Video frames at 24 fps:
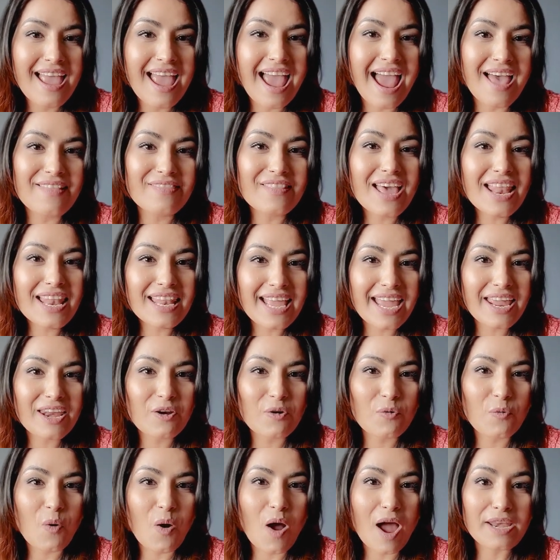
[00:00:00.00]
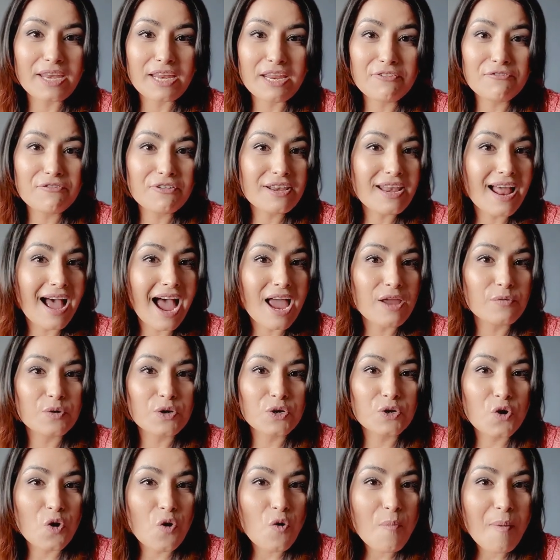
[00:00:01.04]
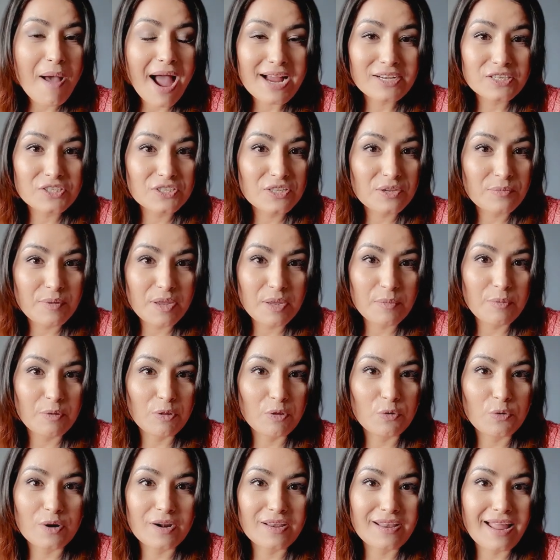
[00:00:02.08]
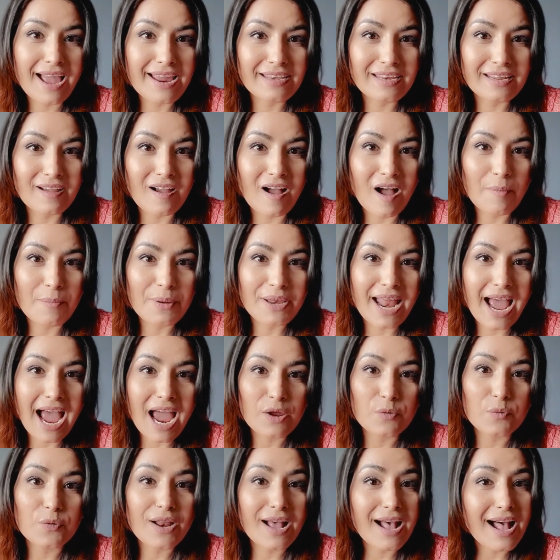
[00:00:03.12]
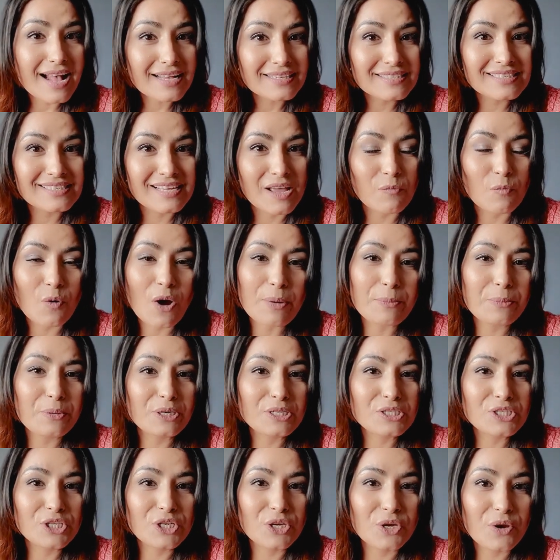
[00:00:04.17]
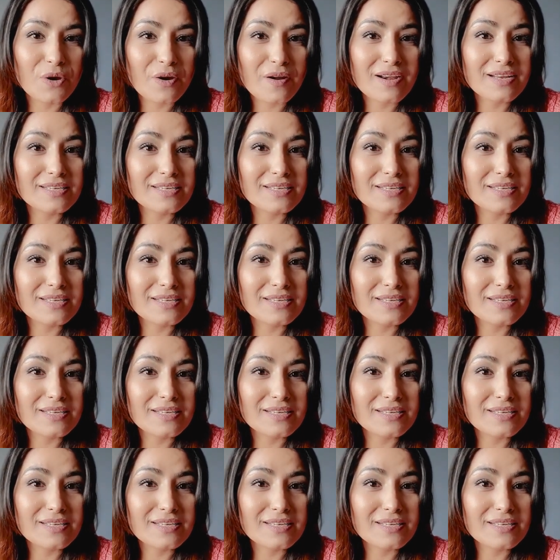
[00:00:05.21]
And then later on, even I would go back to the people who are lining up and I would ask them, what brings you here?